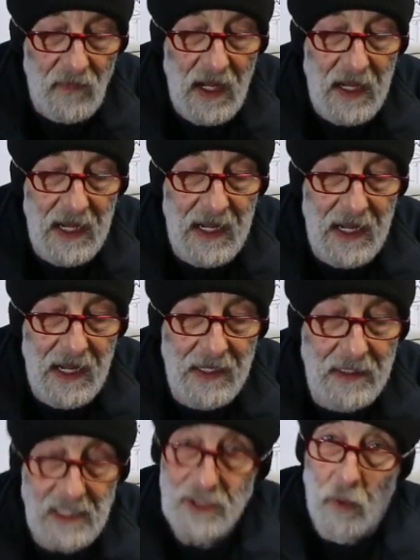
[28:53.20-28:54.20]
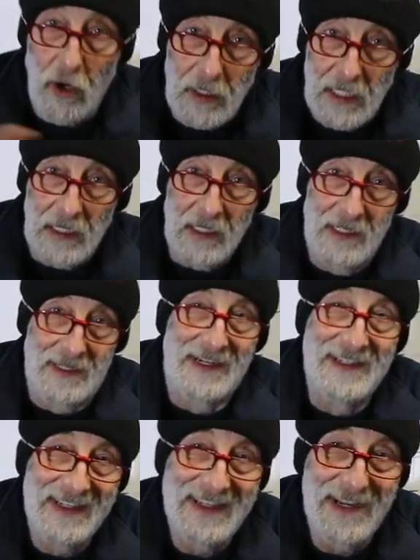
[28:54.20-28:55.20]
And it's working,
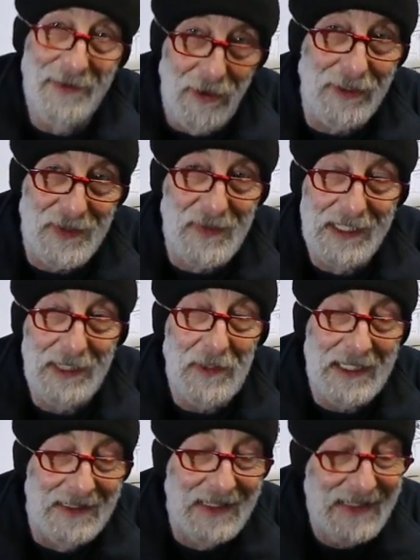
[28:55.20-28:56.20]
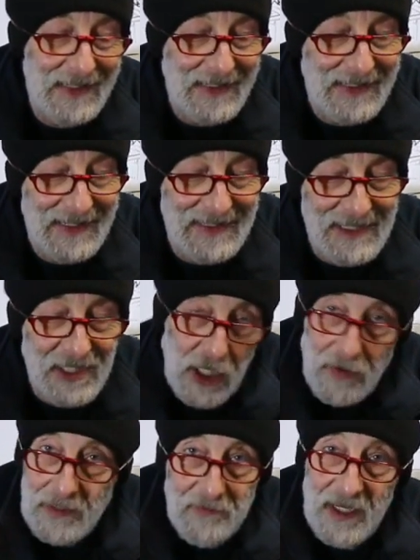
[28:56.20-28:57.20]
and it works really well.
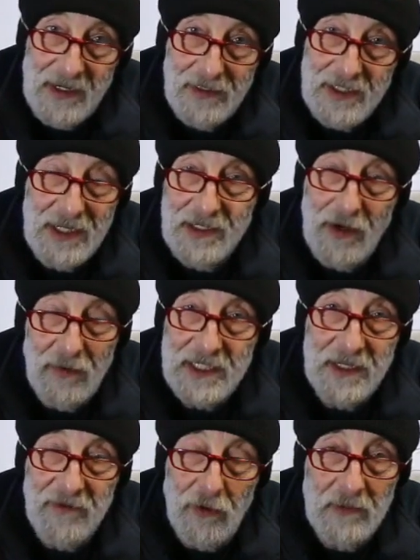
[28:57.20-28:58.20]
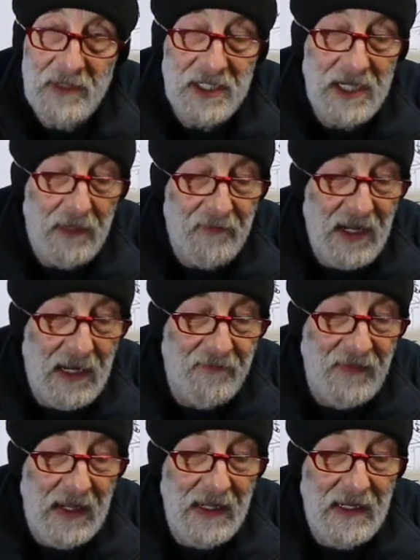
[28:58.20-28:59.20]
So, you know, there's no reason for them to stop that.
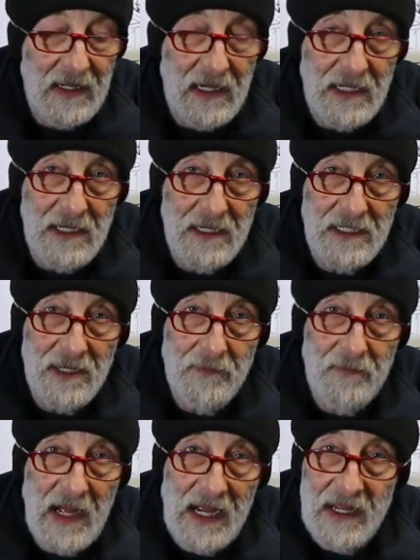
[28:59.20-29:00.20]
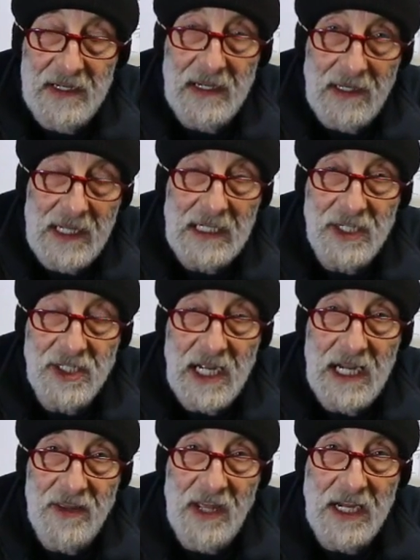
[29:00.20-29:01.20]
And like I
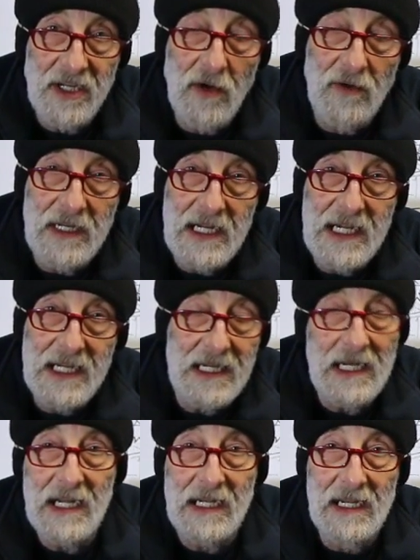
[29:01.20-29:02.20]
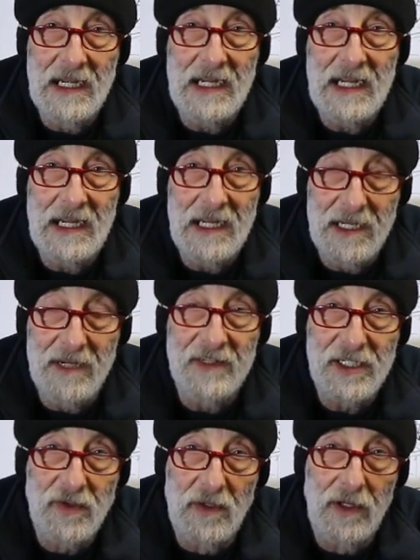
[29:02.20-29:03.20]
say, they don't need any
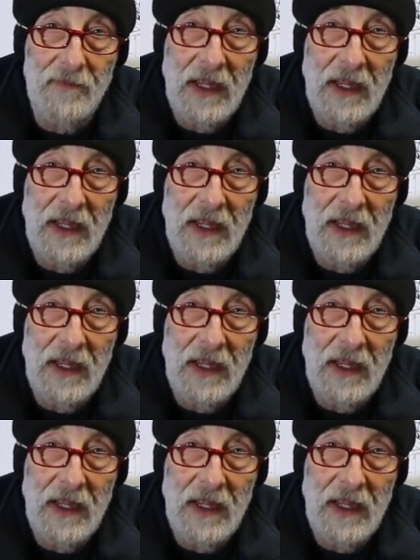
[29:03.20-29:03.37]
individual